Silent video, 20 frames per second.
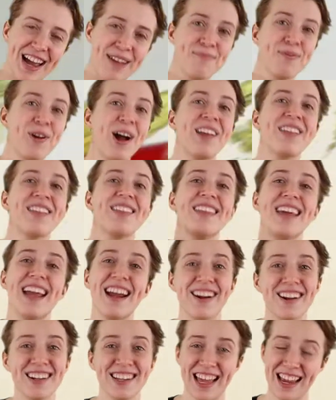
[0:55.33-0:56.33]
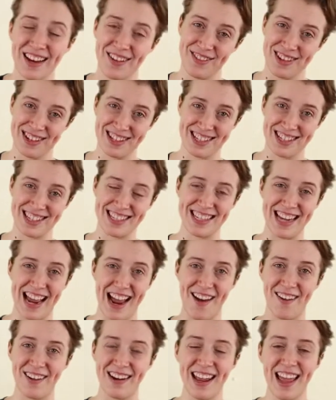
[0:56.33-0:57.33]
and brought their languages
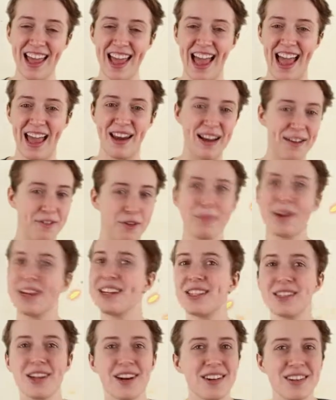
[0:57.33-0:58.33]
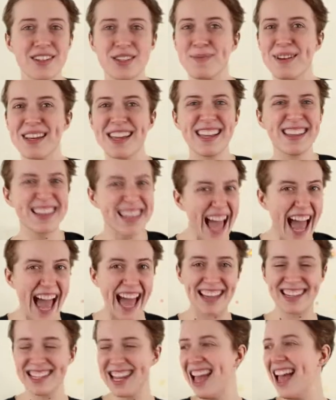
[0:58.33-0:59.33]
down, and everybody started speaking
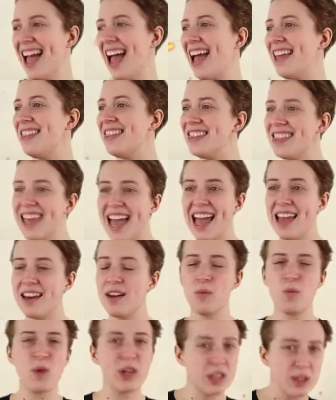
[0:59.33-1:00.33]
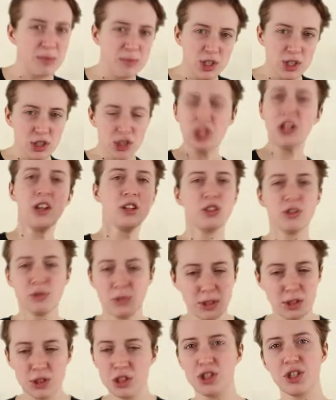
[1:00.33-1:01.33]
that. And then William the
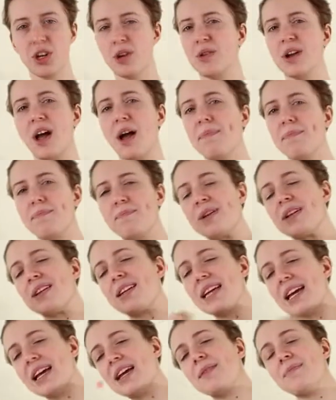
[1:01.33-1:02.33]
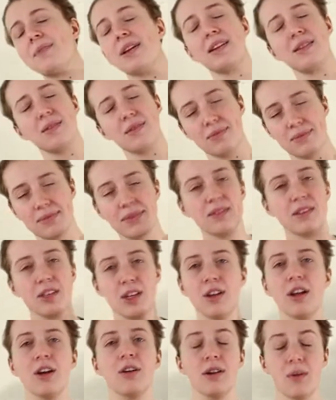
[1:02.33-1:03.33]
Conqueror showed up and came and,
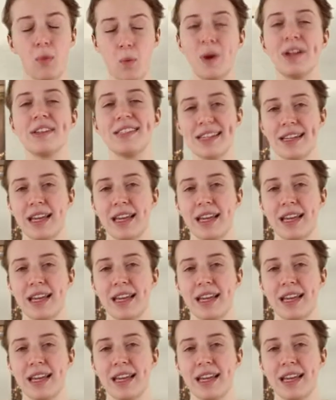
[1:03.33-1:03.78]
once